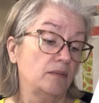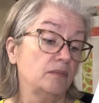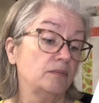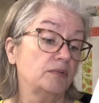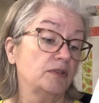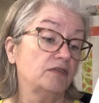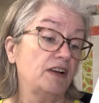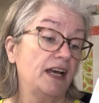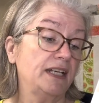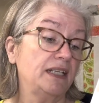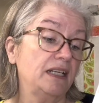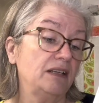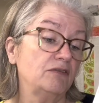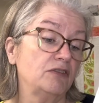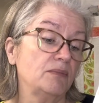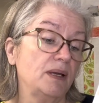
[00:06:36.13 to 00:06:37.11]
provided
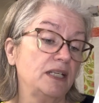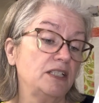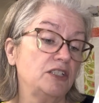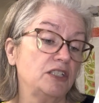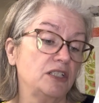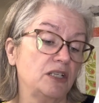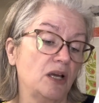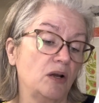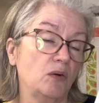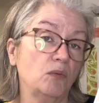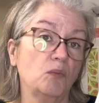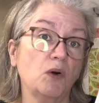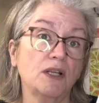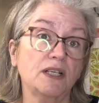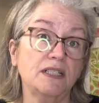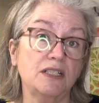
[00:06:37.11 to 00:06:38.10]
information on
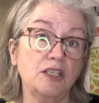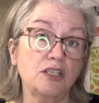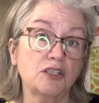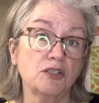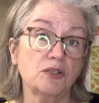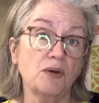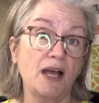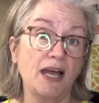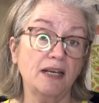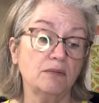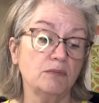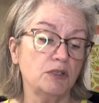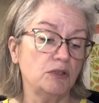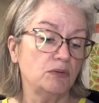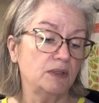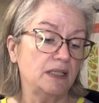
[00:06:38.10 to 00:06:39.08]
what additional items
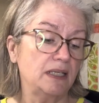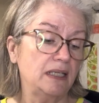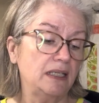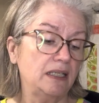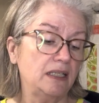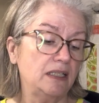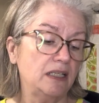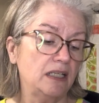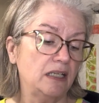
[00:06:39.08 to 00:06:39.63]
you would need